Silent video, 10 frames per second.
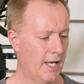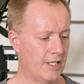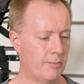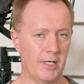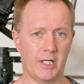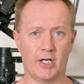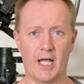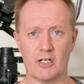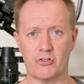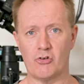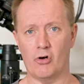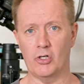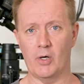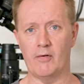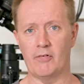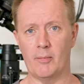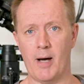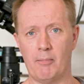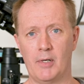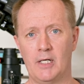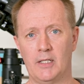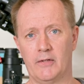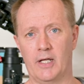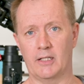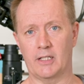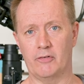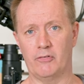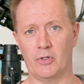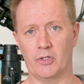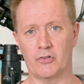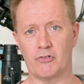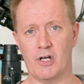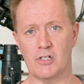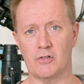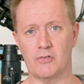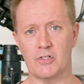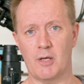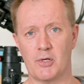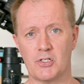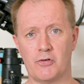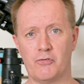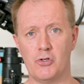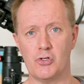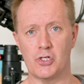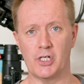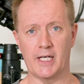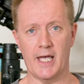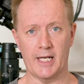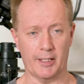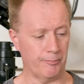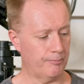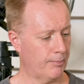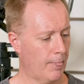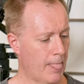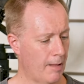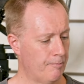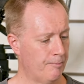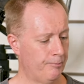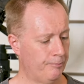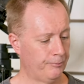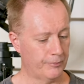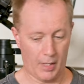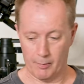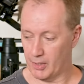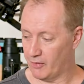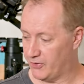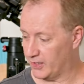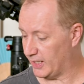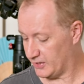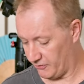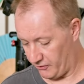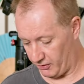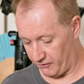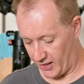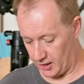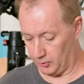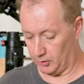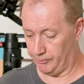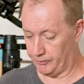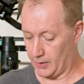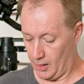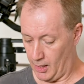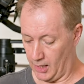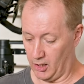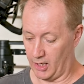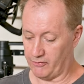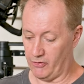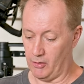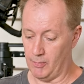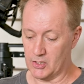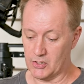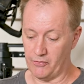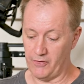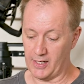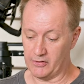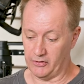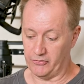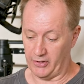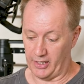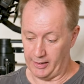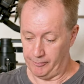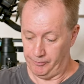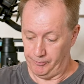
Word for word: And depending on how strong you have them up, that'll give you an illustration of just how much diffusion you're getting. But I found that very valuable. I like very much the fact that uh,